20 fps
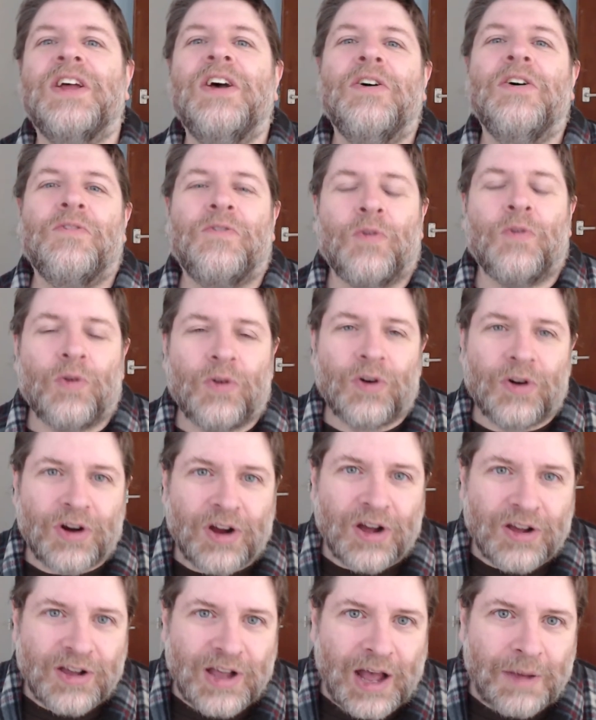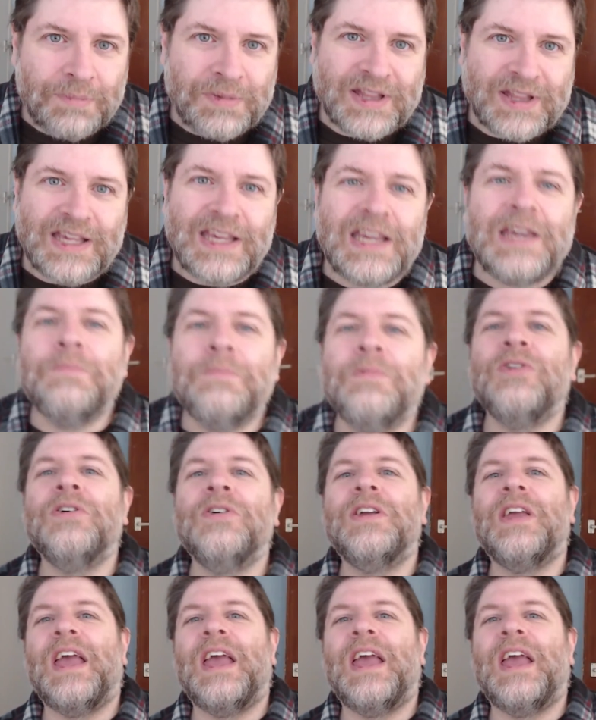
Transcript: for a copy of the ebook,